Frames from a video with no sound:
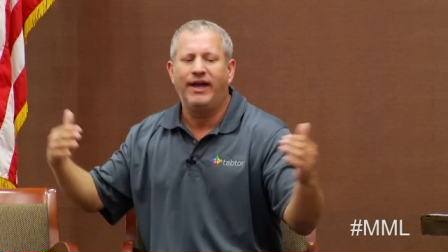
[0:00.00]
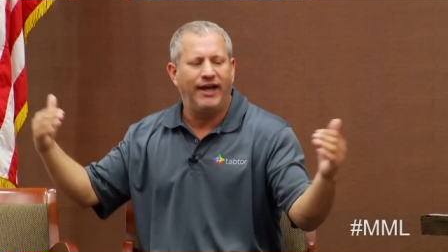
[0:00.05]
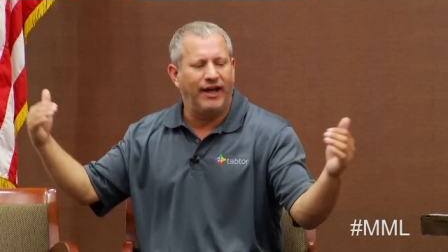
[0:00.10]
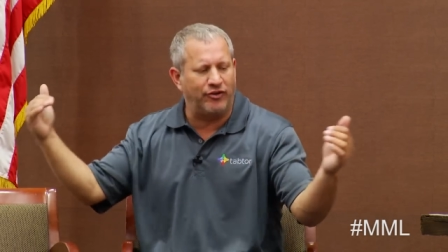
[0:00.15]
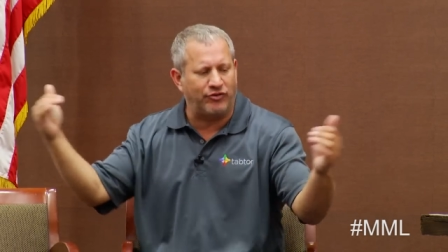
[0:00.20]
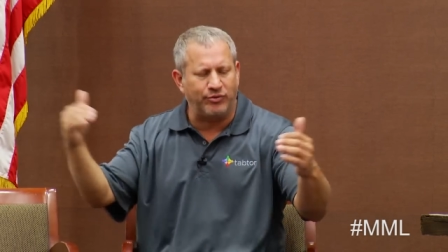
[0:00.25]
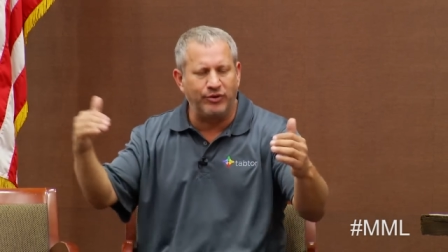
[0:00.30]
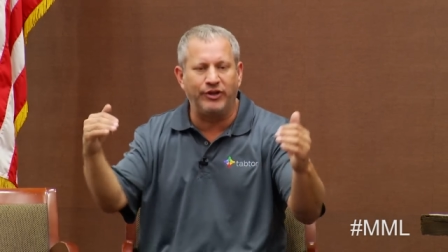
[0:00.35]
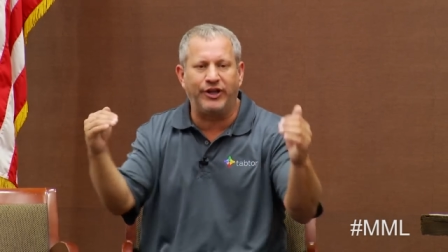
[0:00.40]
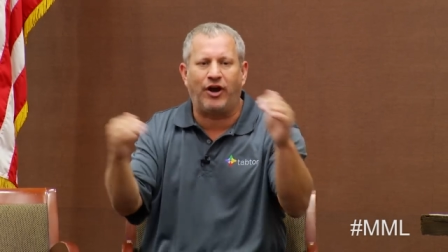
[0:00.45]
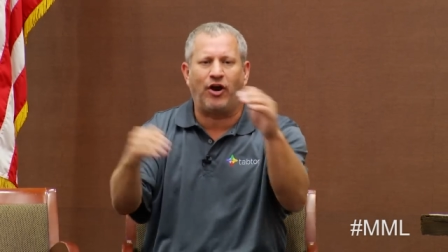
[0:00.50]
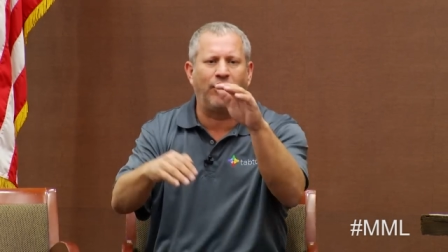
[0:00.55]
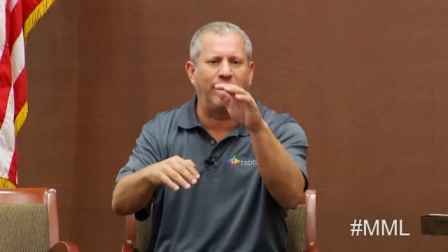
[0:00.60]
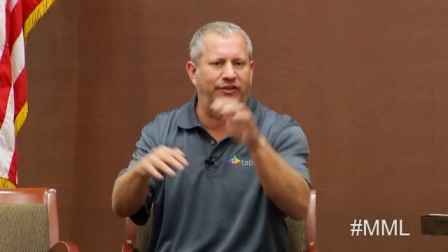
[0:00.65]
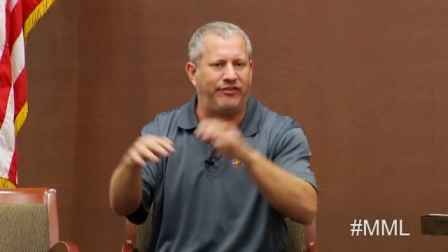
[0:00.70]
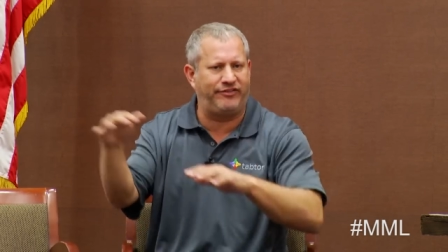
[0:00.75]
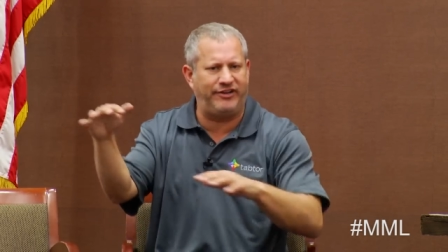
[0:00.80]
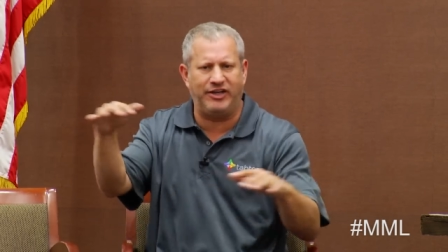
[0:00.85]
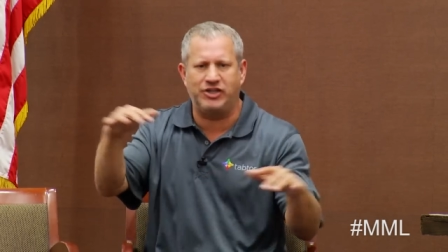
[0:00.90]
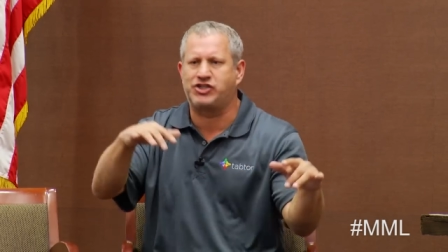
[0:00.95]
It's really hard to
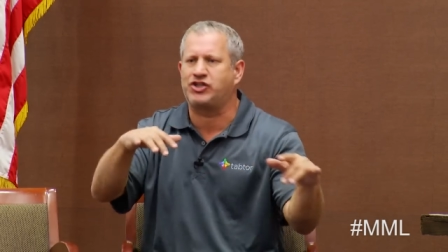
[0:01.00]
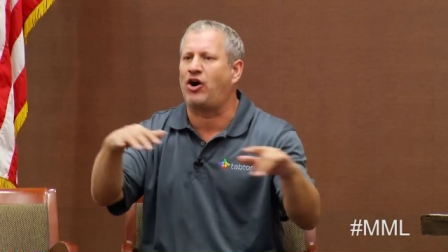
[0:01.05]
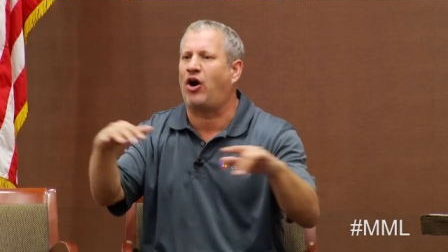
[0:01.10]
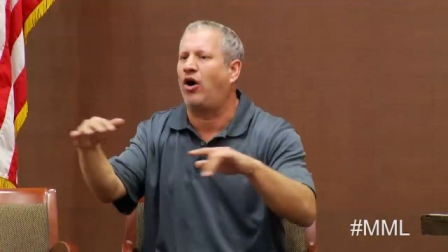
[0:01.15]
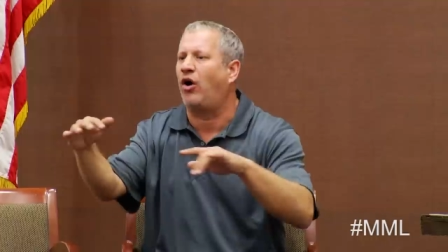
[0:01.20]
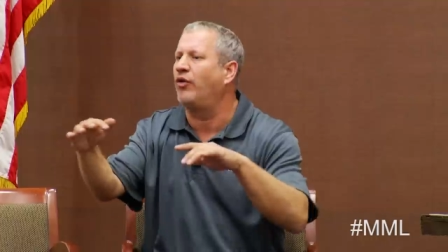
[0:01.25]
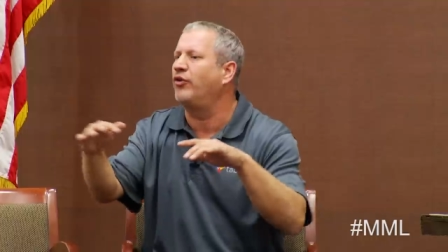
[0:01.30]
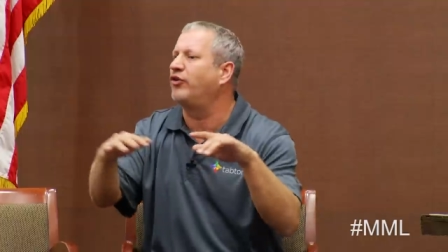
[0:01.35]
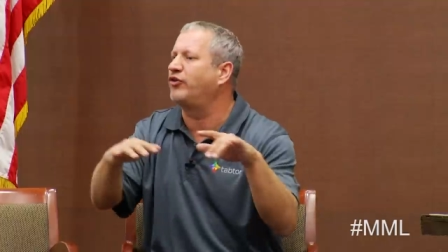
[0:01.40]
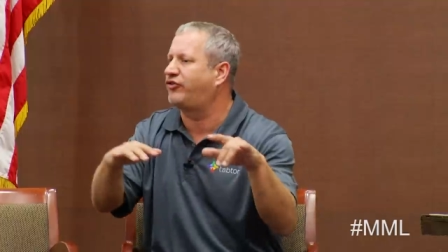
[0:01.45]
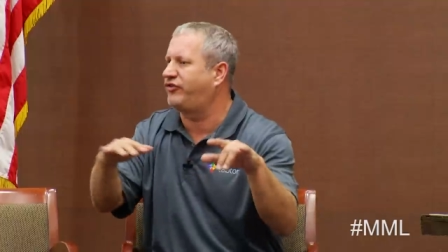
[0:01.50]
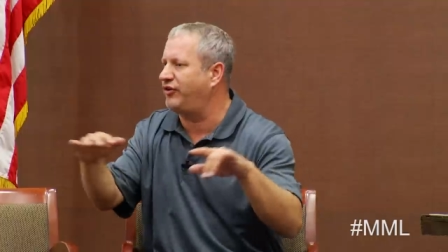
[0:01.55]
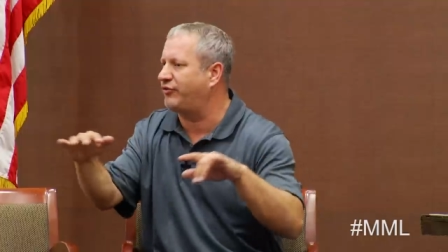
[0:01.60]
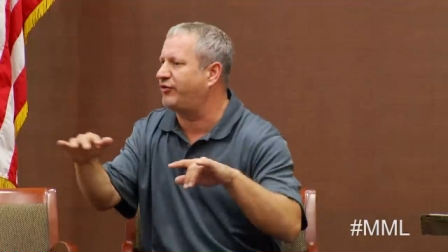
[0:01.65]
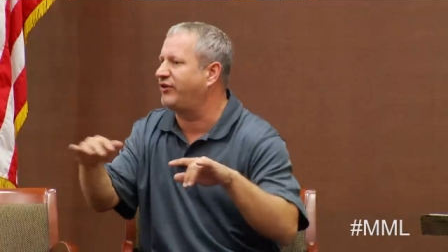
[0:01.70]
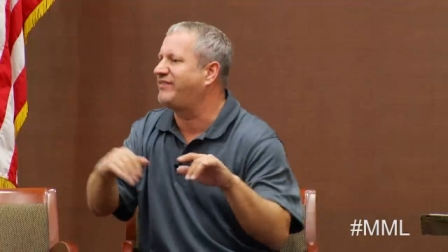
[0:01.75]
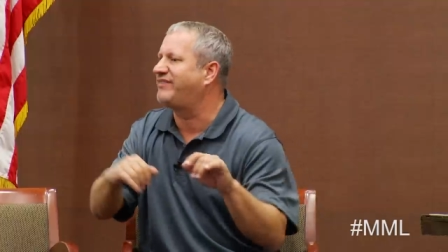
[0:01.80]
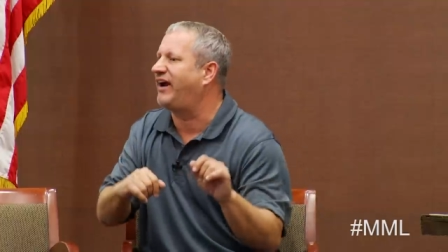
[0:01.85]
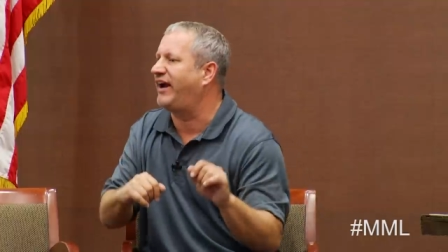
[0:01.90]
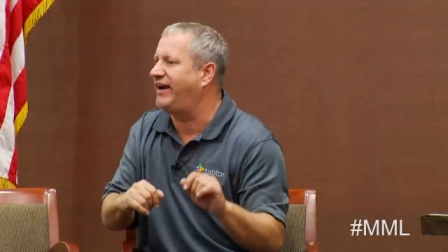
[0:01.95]
teach to all those
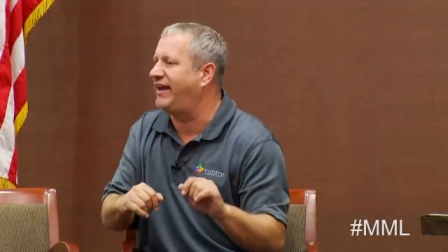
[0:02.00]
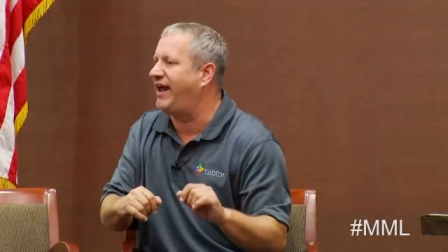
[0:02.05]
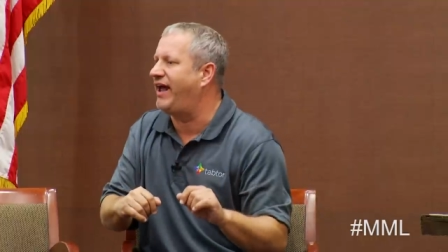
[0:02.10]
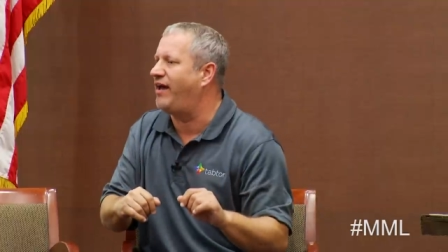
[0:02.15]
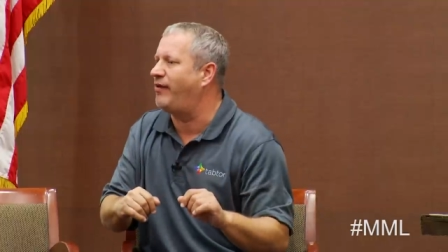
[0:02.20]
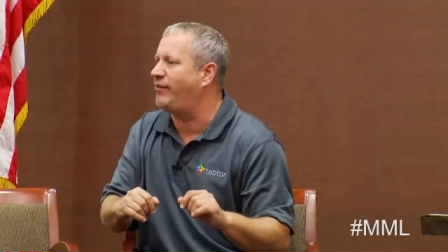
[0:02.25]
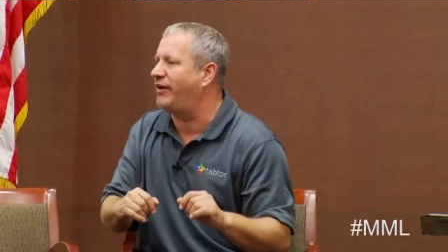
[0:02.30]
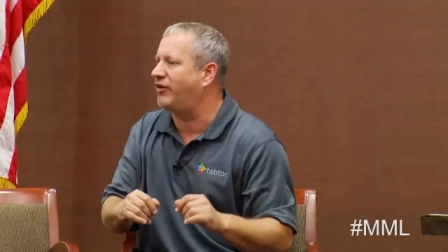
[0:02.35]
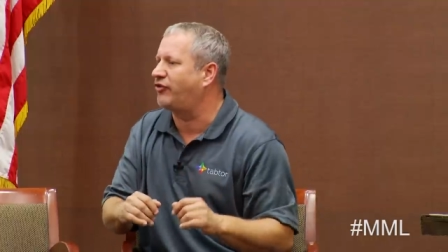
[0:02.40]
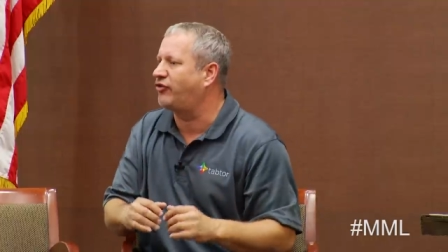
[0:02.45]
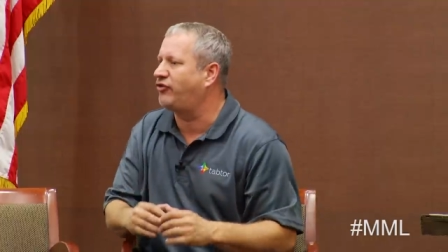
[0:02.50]
different dynamics.